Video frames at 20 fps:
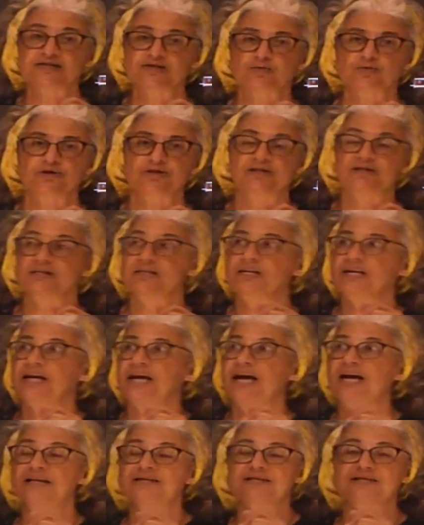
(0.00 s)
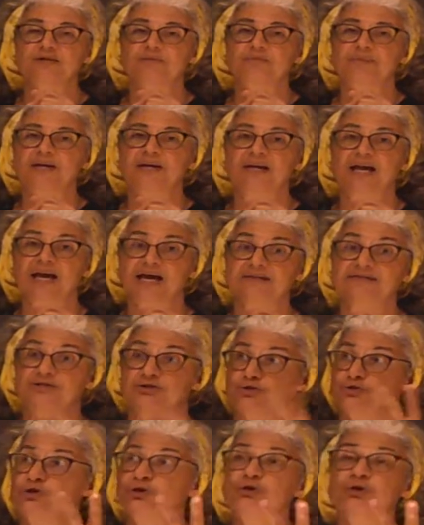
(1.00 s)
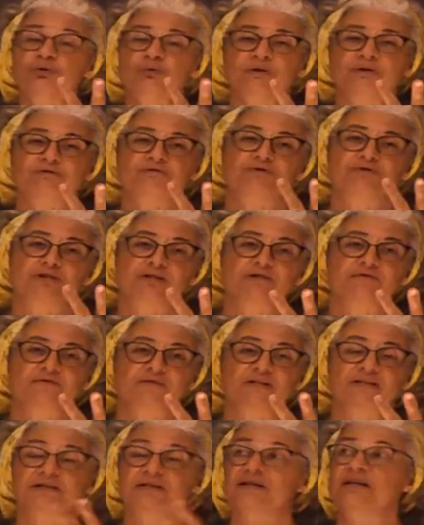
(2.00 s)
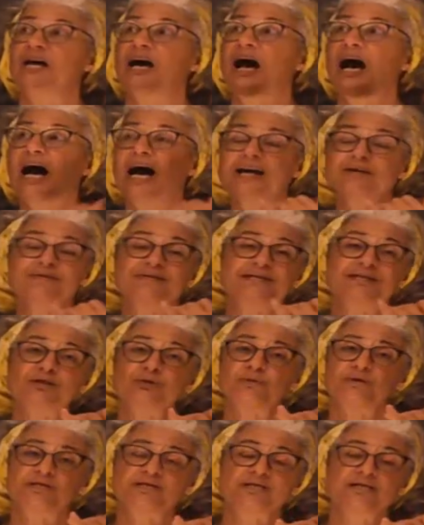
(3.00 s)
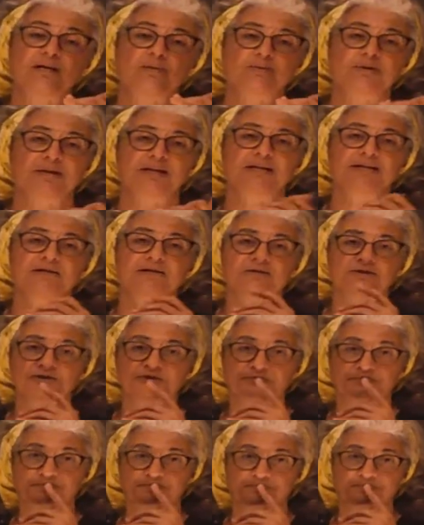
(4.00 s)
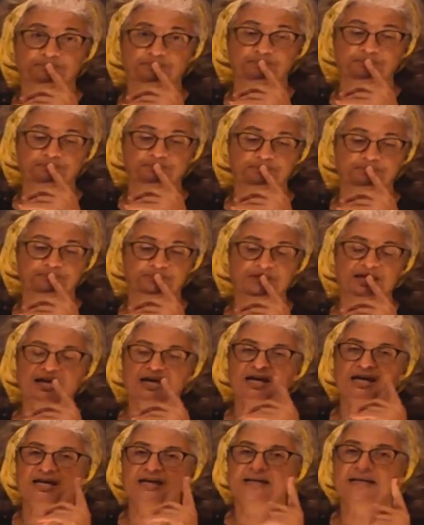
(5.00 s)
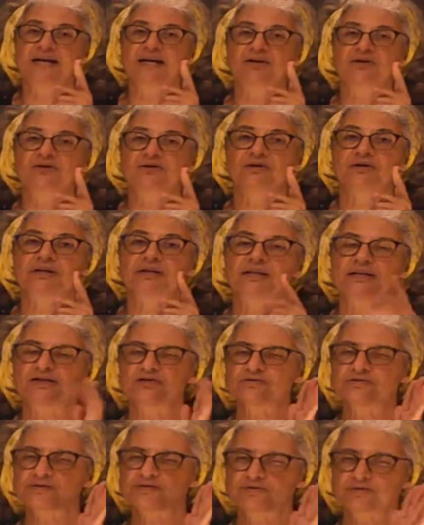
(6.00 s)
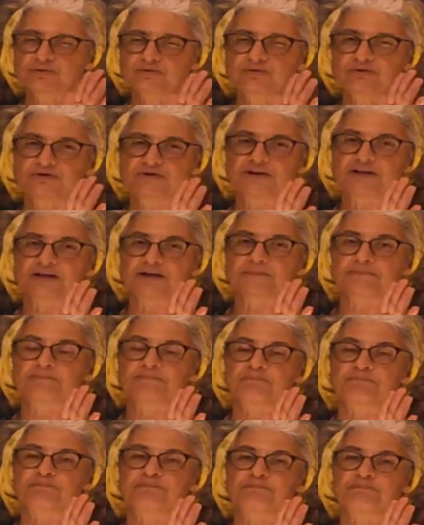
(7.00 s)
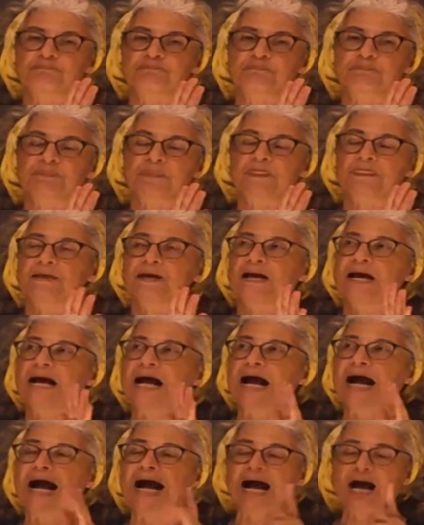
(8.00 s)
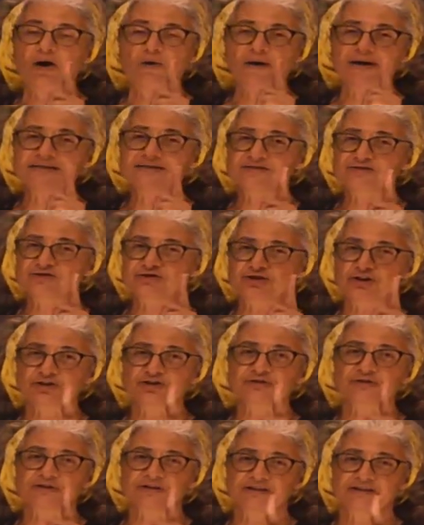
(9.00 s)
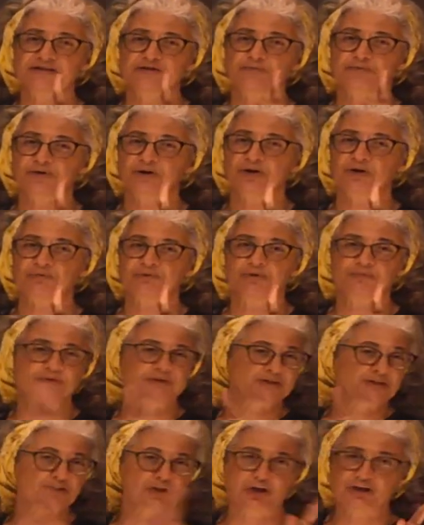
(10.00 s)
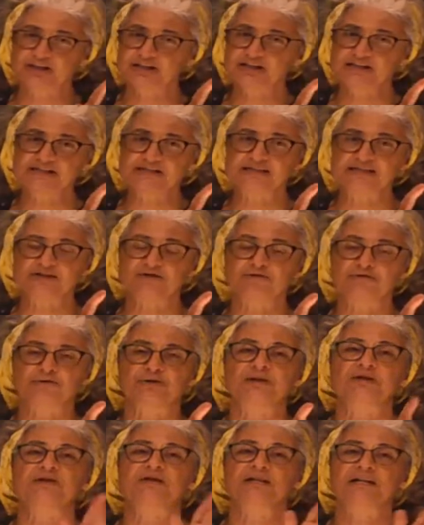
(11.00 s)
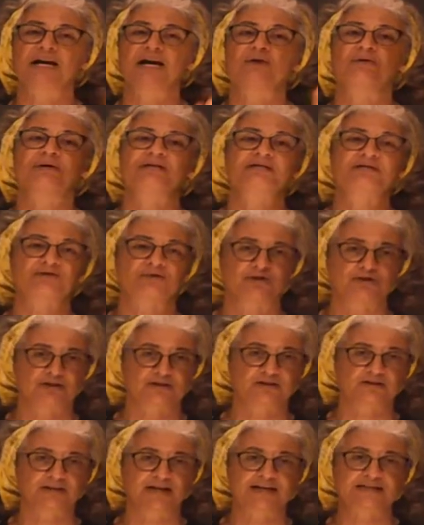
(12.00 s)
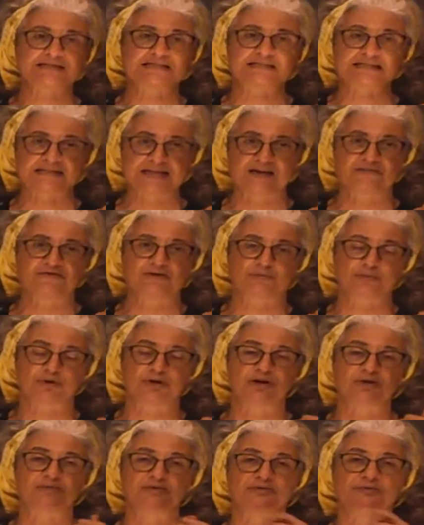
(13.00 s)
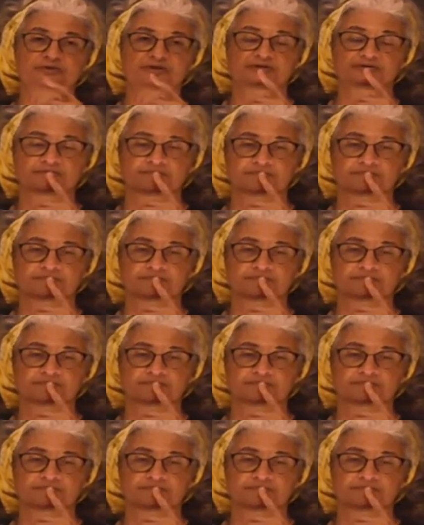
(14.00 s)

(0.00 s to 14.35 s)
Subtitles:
one has a 2 in front of theta. I'm dealing with a double angle. Now, here's the cool thing. How I start this problem is not any different than how I started the last 7 problems.